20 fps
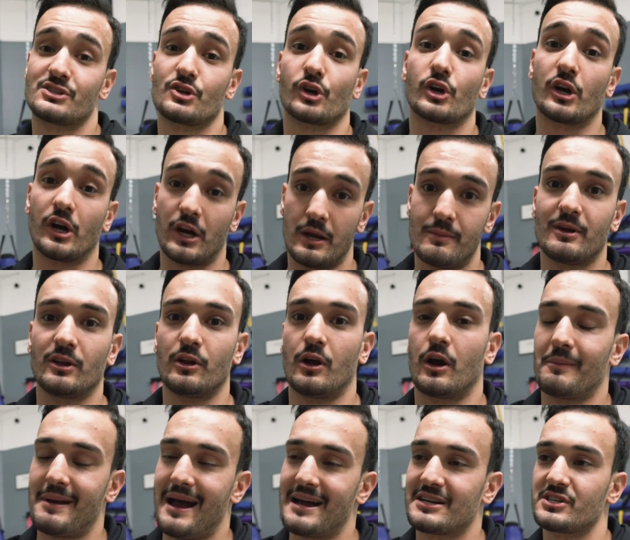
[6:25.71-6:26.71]
They're going to be
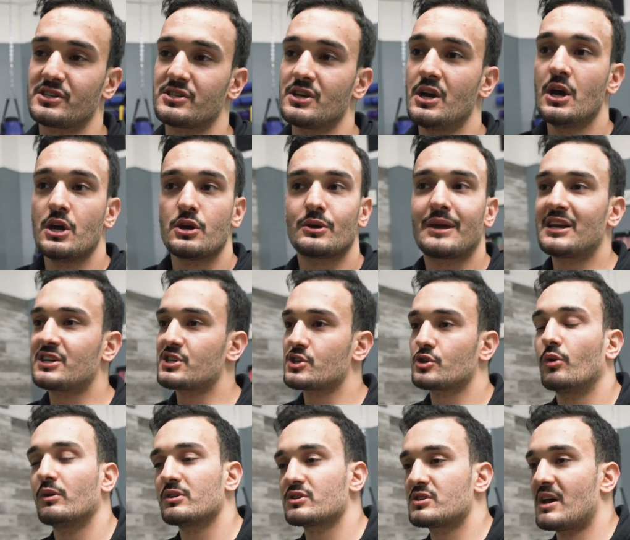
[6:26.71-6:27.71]
long matches. You can't just
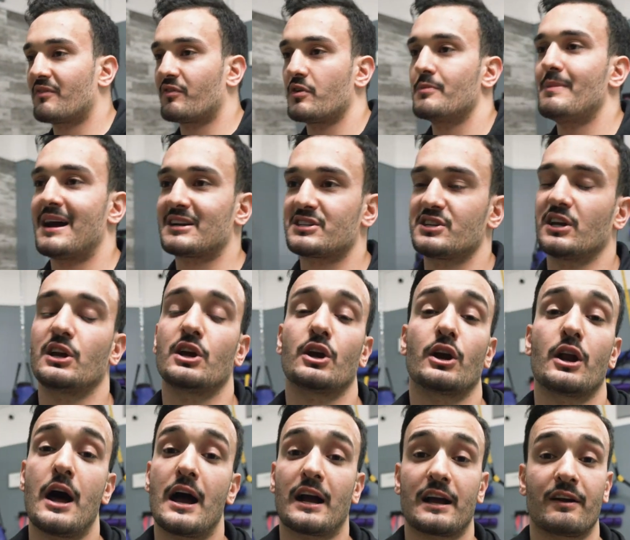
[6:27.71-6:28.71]
go into every match thinking you're
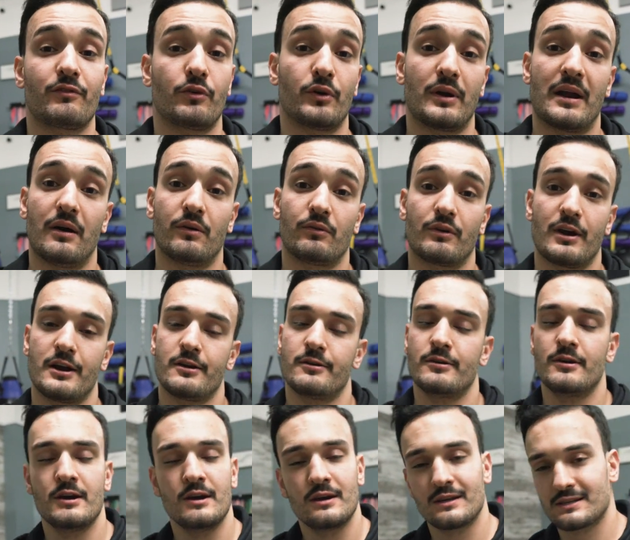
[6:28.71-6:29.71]
going to knock everyone out, right?
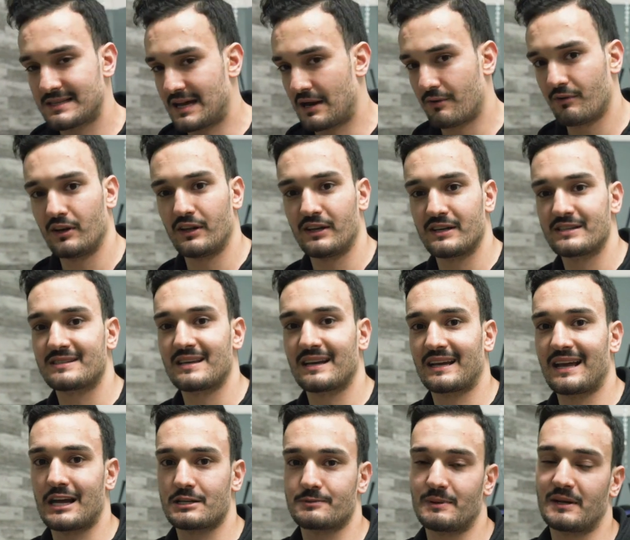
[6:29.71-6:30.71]
It's not a realistic
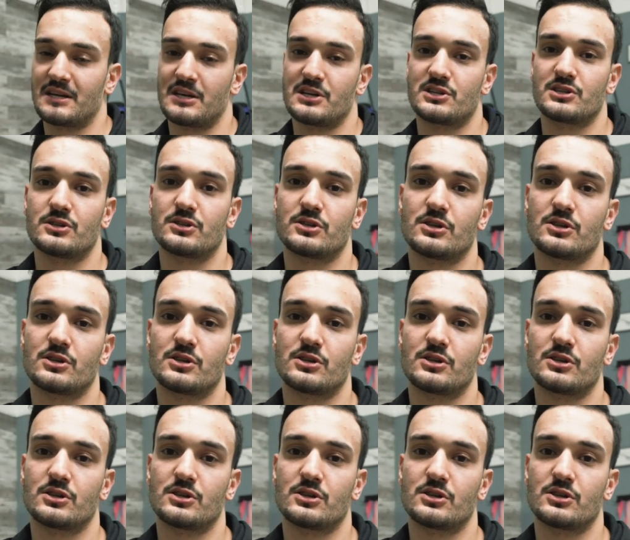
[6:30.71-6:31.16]
expectation.